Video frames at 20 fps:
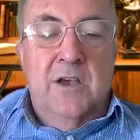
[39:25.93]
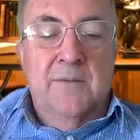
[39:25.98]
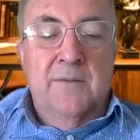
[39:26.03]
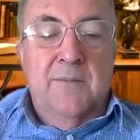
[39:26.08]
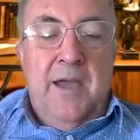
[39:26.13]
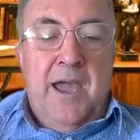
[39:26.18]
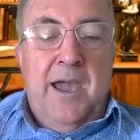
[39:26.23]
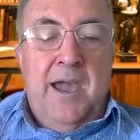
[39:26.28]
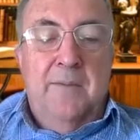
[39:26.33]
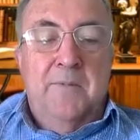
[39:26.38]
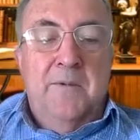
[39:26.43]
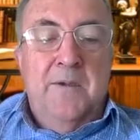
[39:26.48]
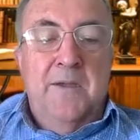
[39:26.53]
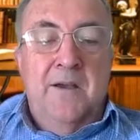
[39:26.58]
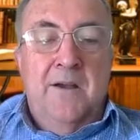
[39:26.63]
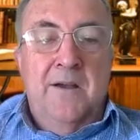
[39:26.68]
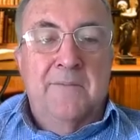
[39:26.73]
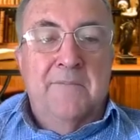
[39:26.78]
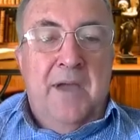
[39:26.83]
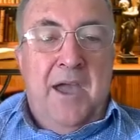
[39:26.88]
I'm
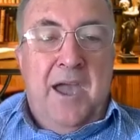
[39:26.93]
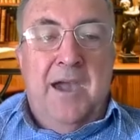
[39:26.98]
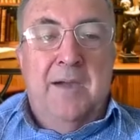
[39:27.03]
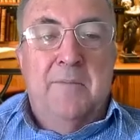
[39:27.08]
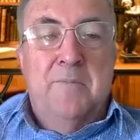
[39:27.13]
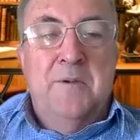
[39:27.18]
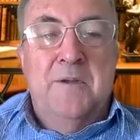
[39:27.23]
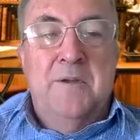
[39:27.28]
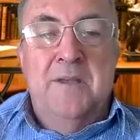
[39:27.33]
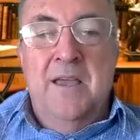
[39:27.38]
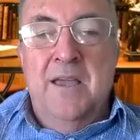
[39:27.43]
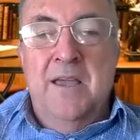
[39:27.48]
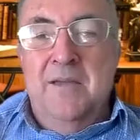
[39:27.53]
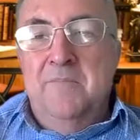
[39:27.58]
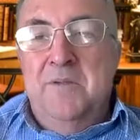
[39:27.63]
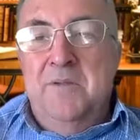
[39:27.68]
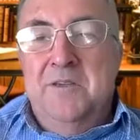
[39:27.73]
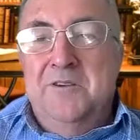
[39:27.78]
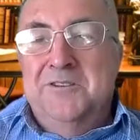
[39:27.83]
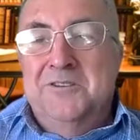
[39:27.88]
happy
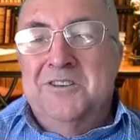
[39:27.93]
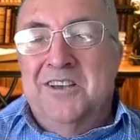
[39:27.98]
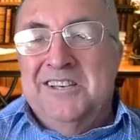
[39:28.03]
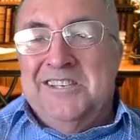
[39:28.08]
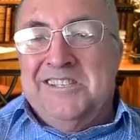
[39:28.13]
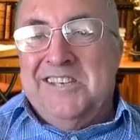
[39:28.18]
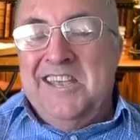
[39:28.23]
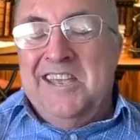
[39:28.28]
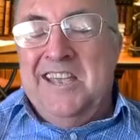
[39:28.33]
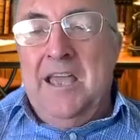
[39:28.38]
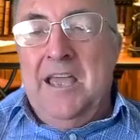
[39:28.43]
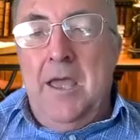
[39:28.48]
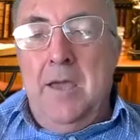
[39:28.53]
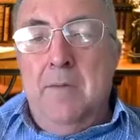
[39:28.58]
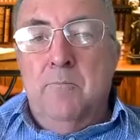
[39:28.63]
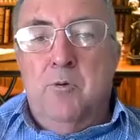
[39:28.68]
because I sing.